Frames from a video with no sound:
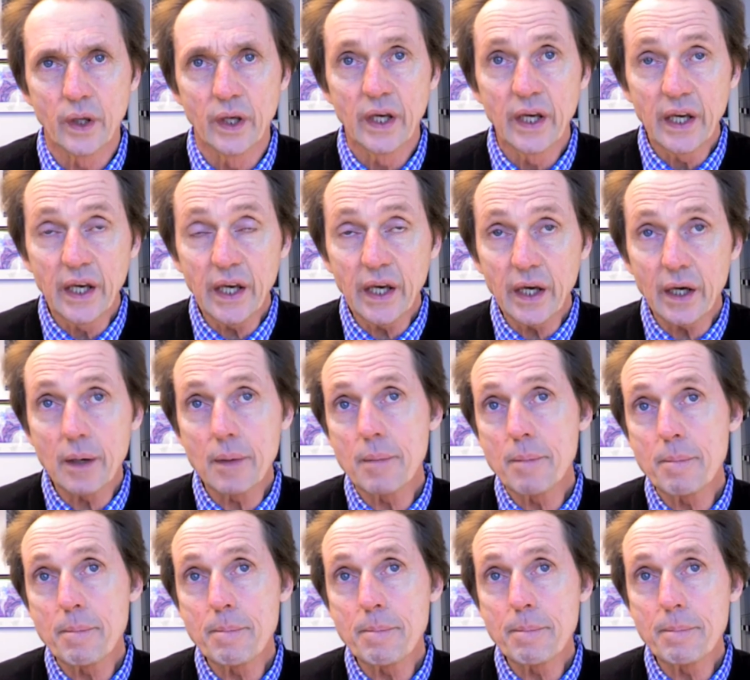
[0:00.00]
He
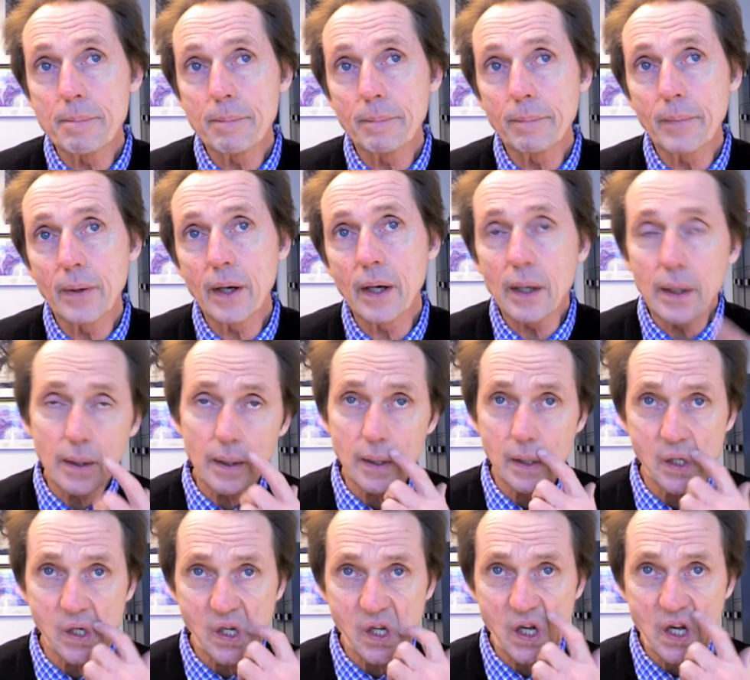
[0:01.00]
um,
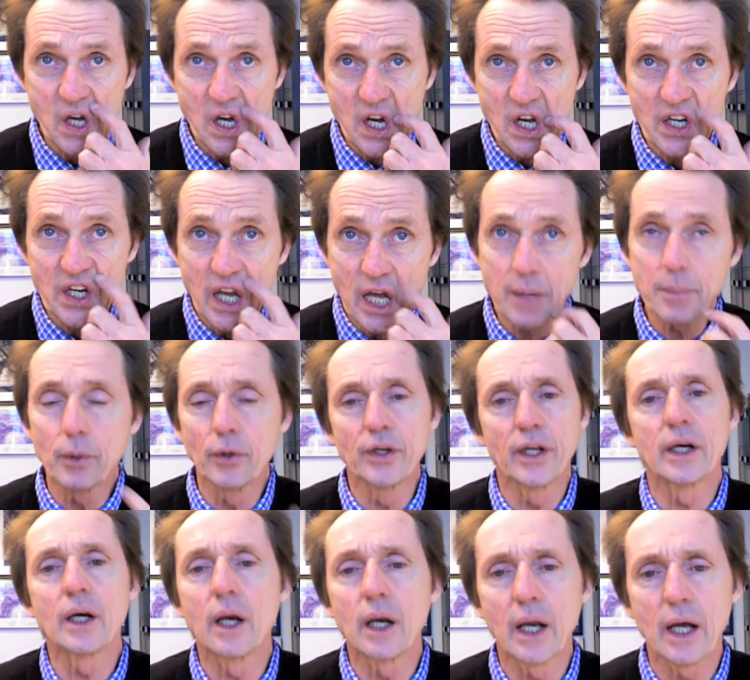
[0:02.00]
enabled
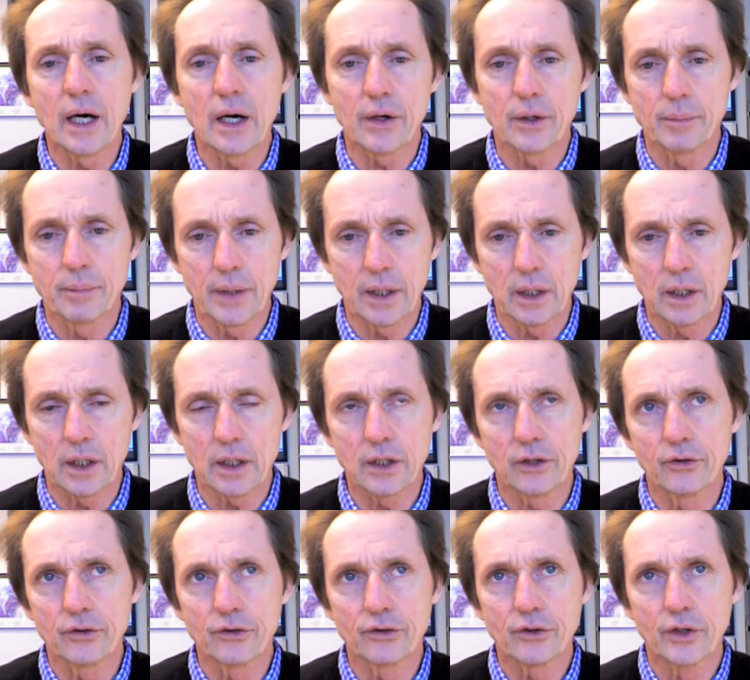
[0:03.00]
and allowed
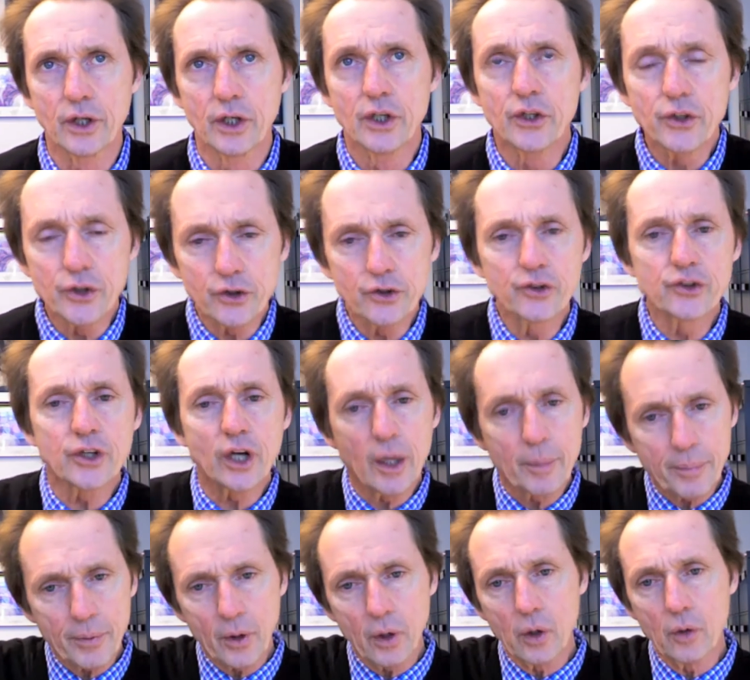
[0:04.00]
Americans to
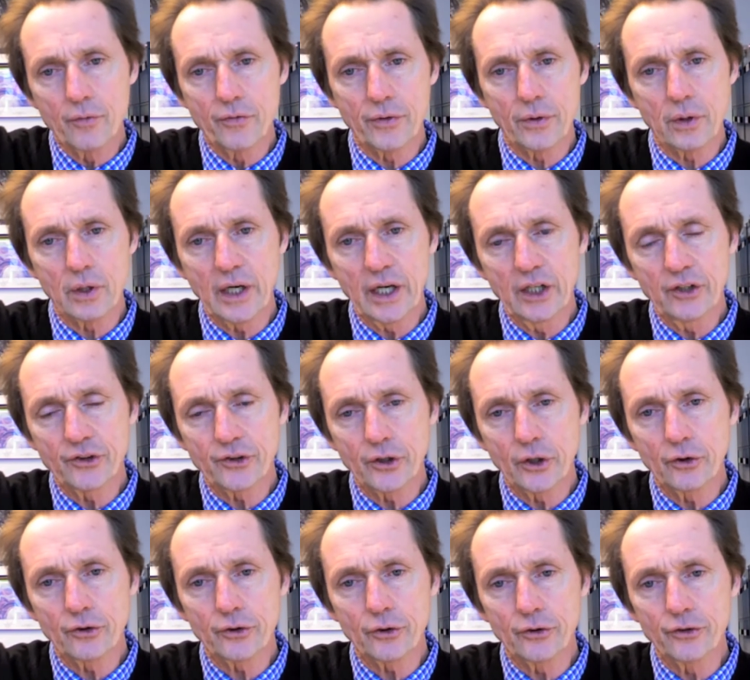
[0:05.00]
jump over a
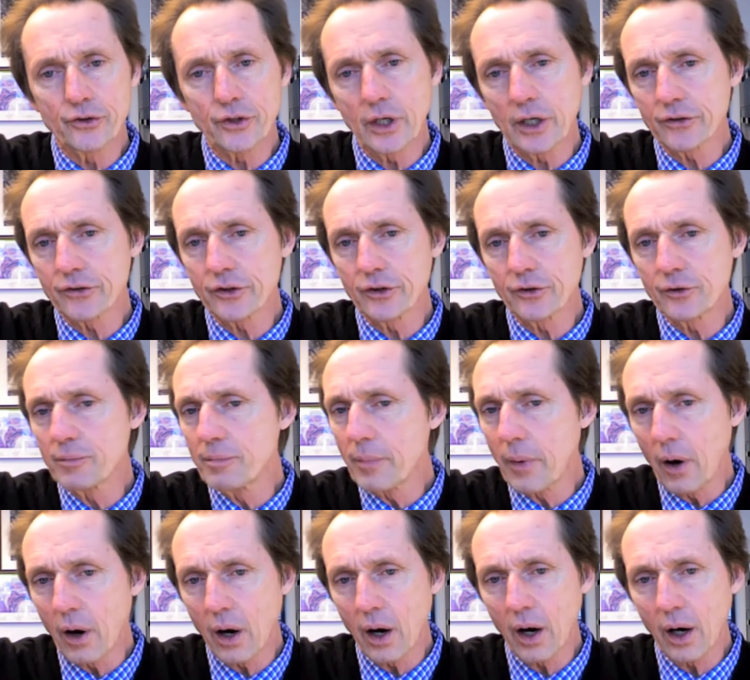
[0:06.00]
social justice
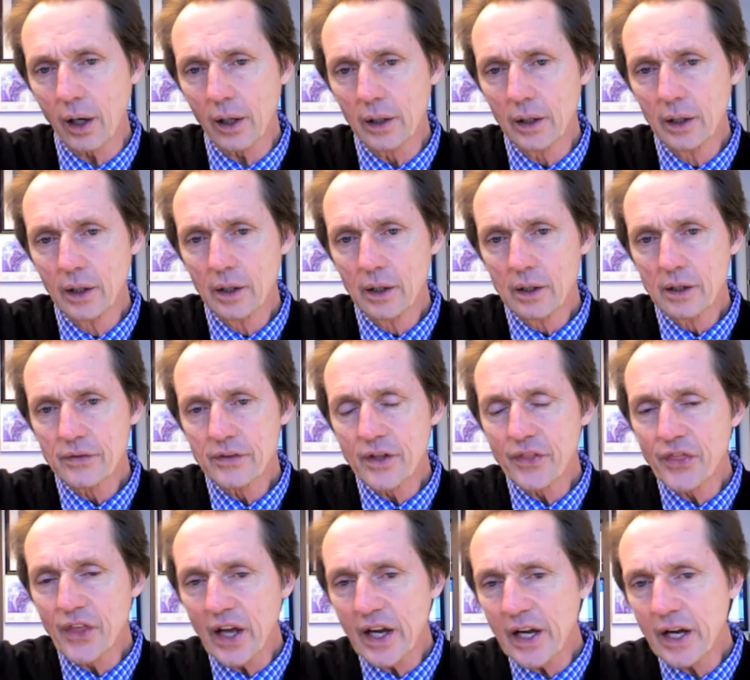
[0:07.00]
bar
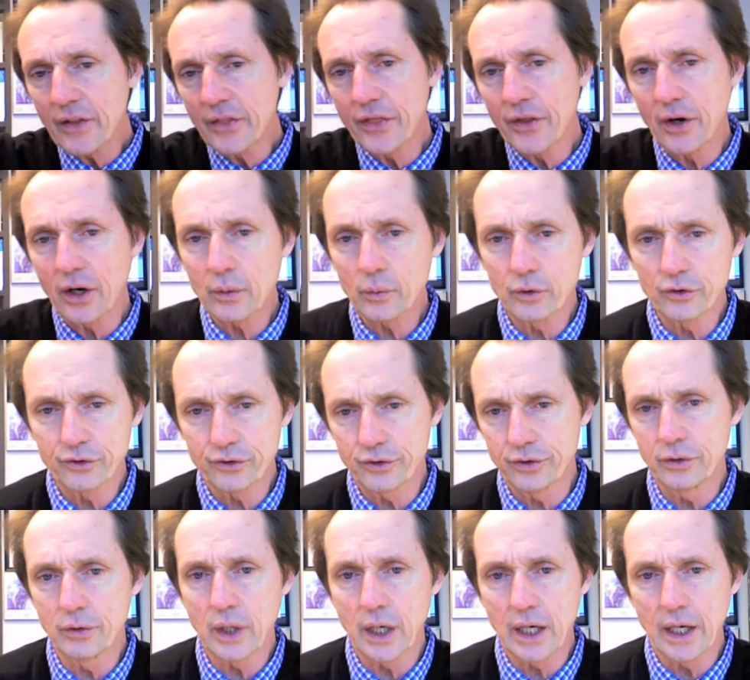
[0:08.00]
that they had thought was
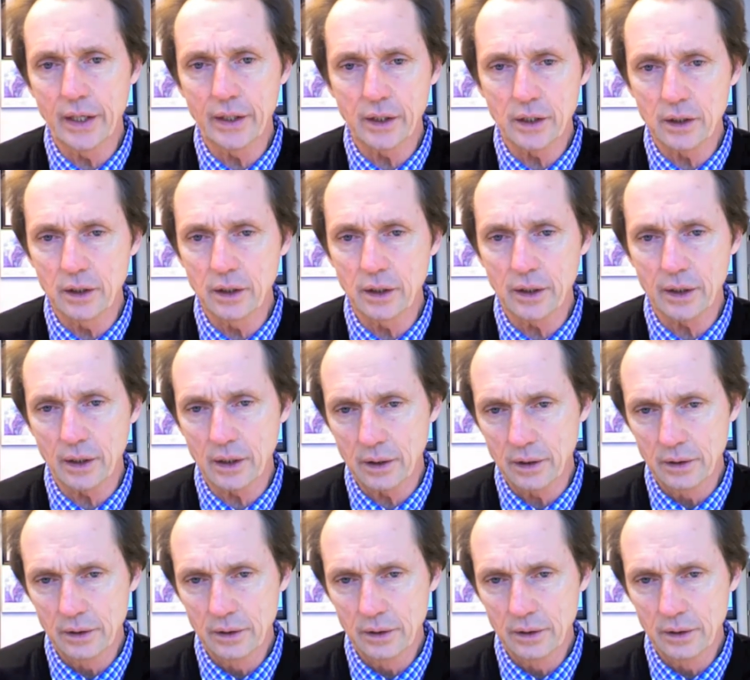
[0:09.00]
too high to clear.